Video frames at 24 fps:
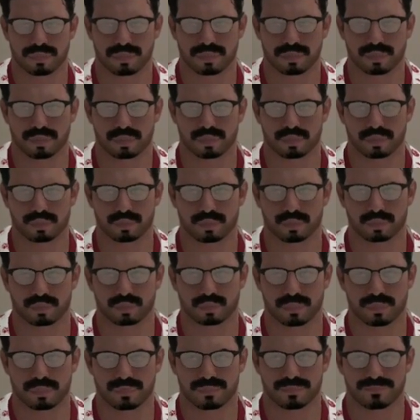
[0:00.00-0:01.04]
And speaking
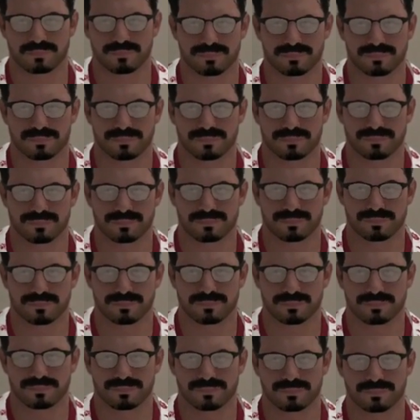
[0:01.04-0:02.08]
of that, we will also
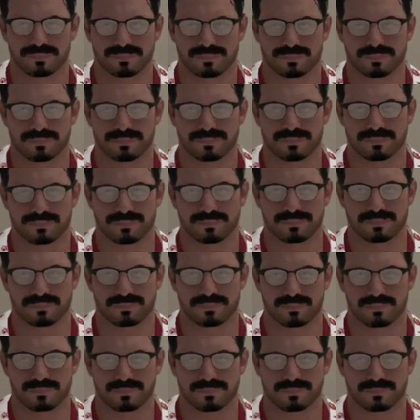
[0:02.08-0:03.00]
be including a lot